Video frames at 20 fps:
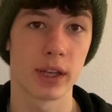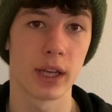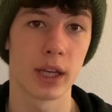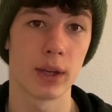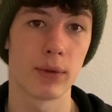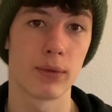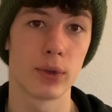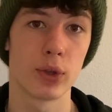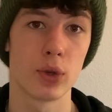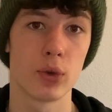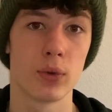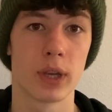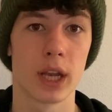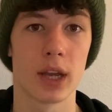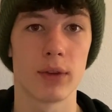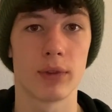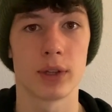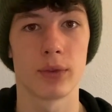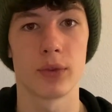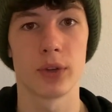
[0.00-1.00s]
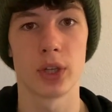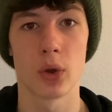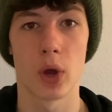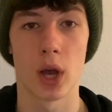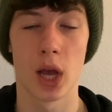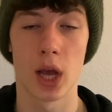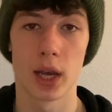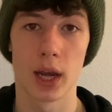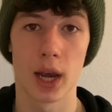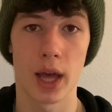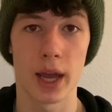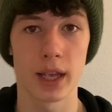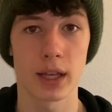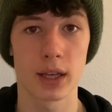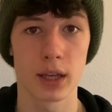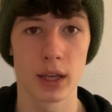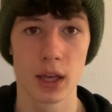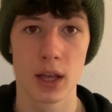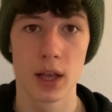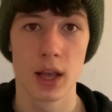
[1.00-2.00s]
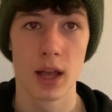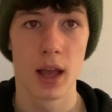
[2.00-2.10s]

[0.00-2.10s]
it if you gave this video a like.